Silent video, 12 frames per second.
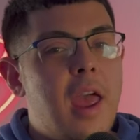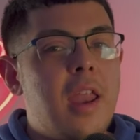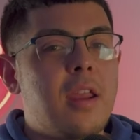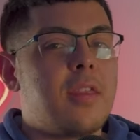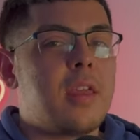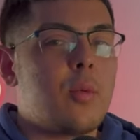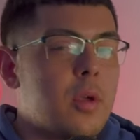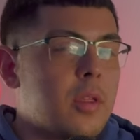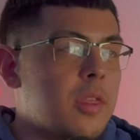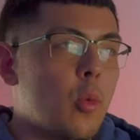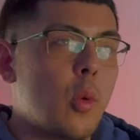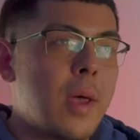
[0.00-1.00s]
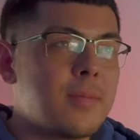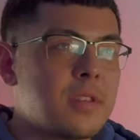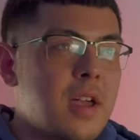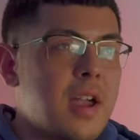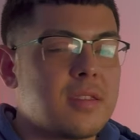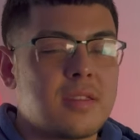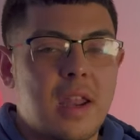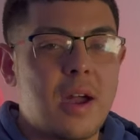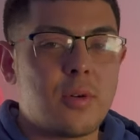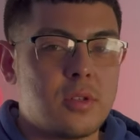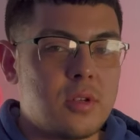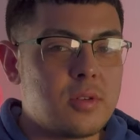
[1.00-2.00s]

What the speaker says: anything with the websites that I was